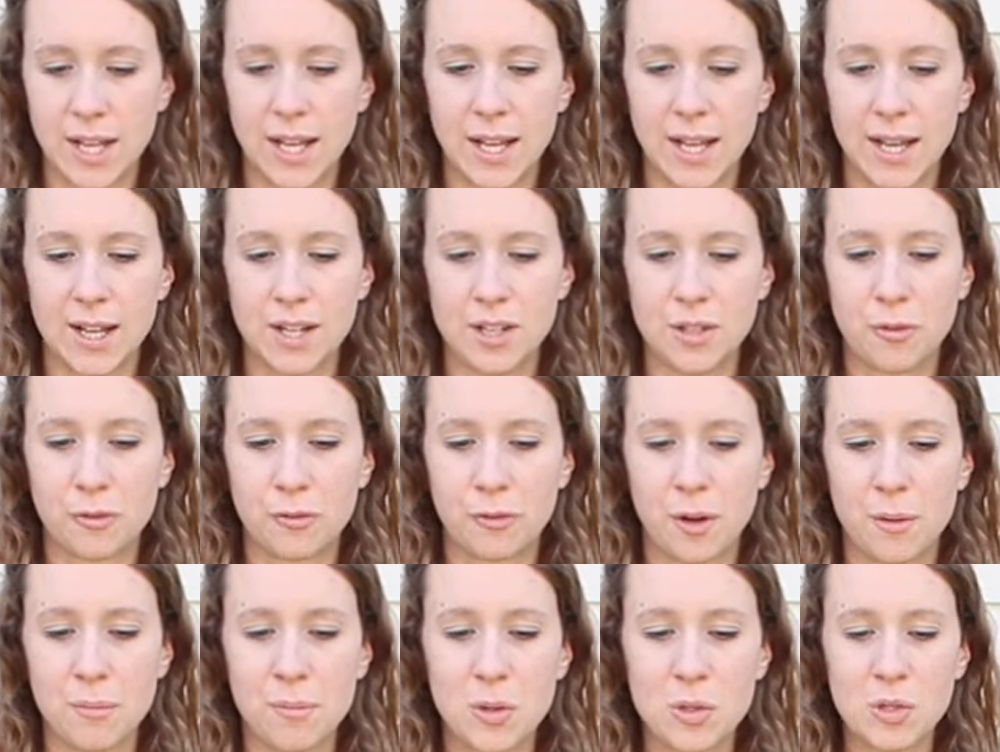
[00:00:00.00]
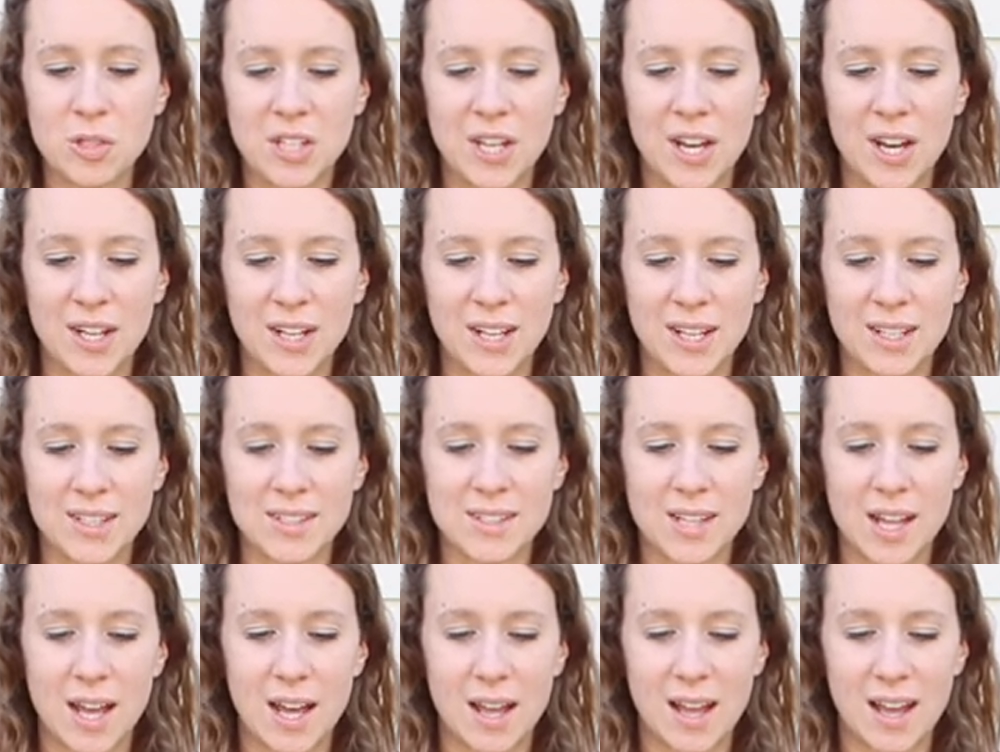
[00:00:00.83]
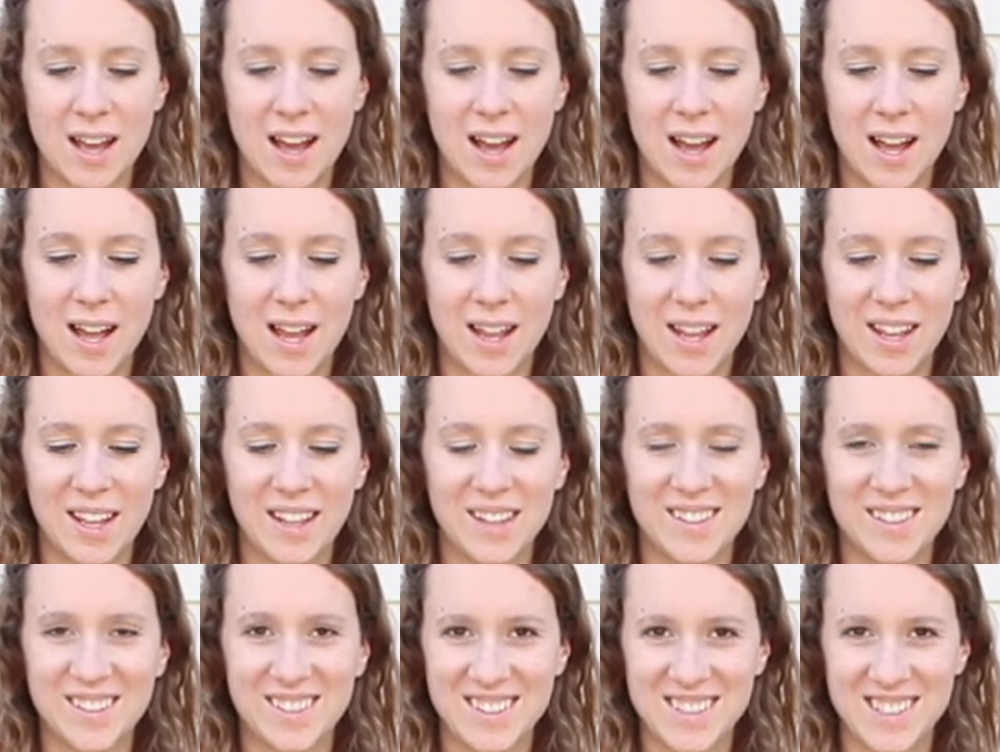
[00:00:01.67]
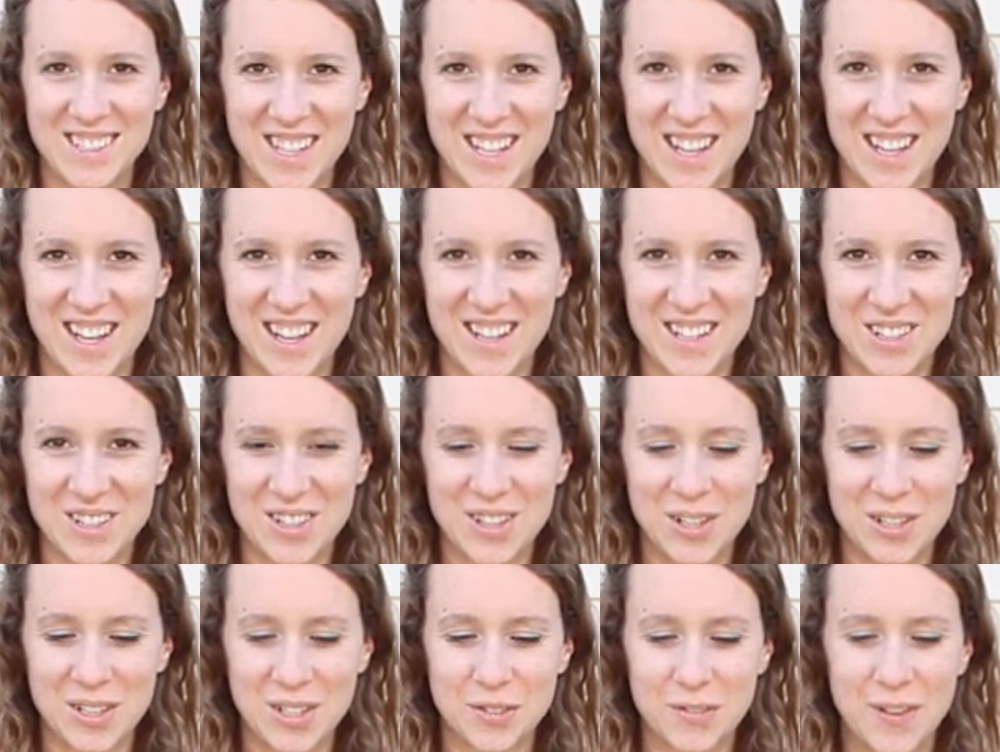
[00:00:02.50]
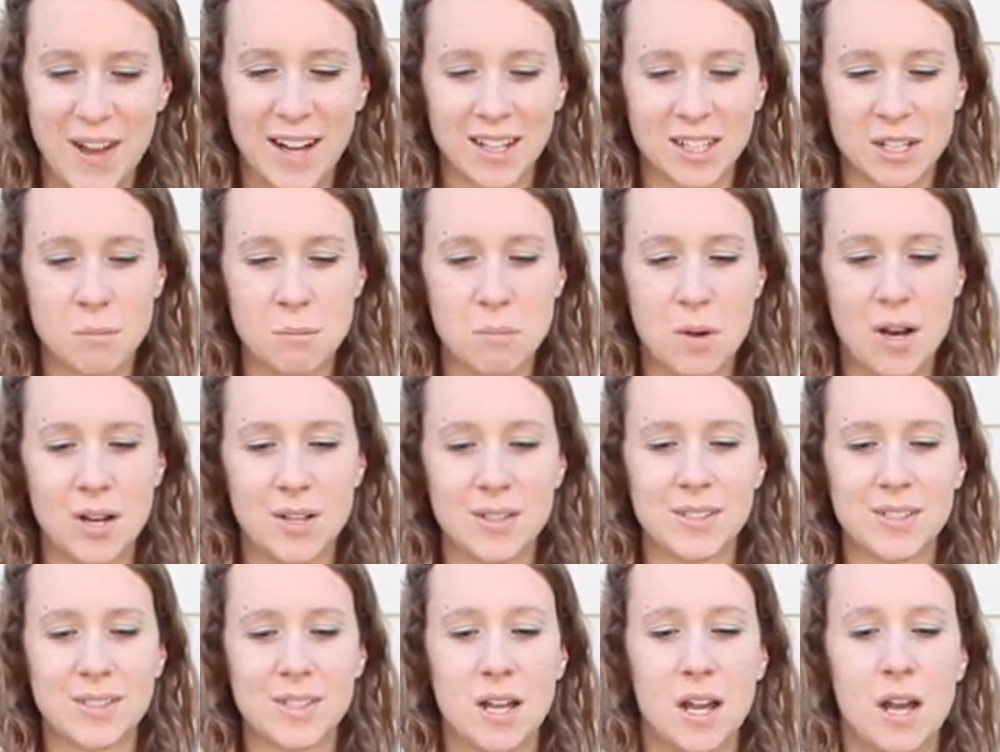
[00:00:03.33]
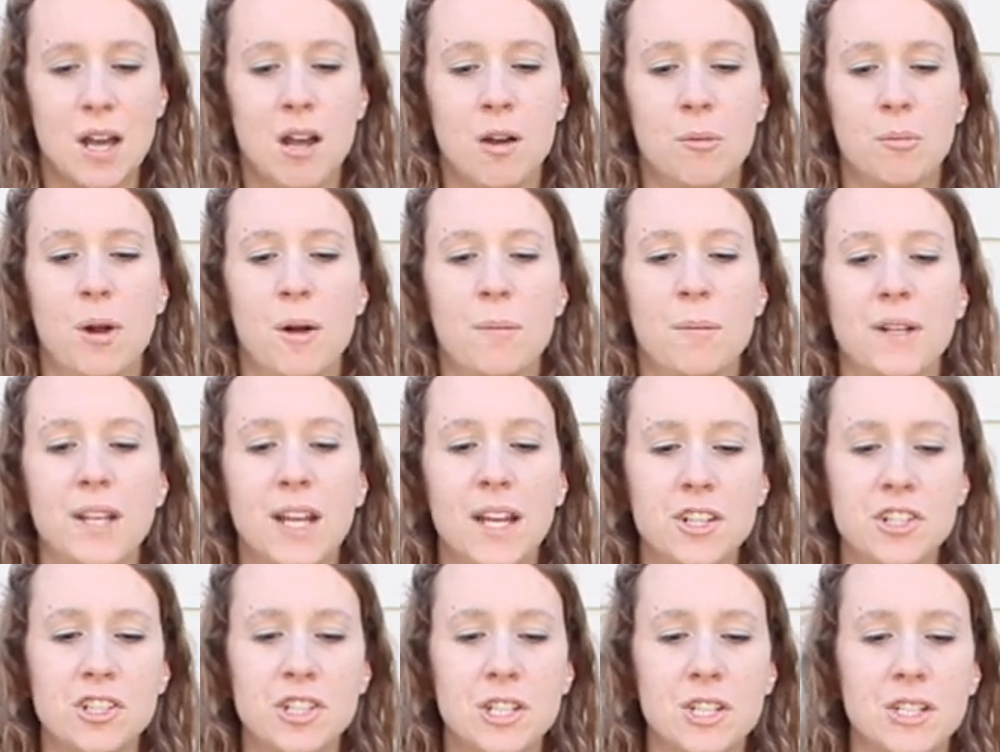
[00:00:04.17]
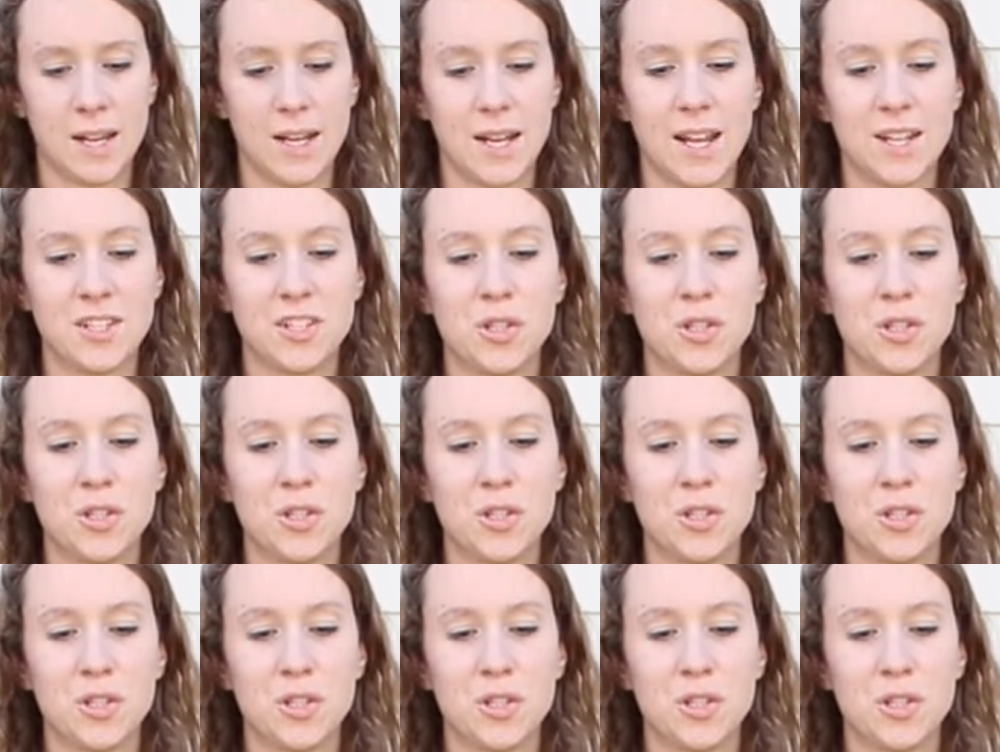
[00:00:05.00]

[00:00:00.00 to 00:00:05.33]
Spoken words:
and from those cuttings I did the sphagnum moss propagation, and as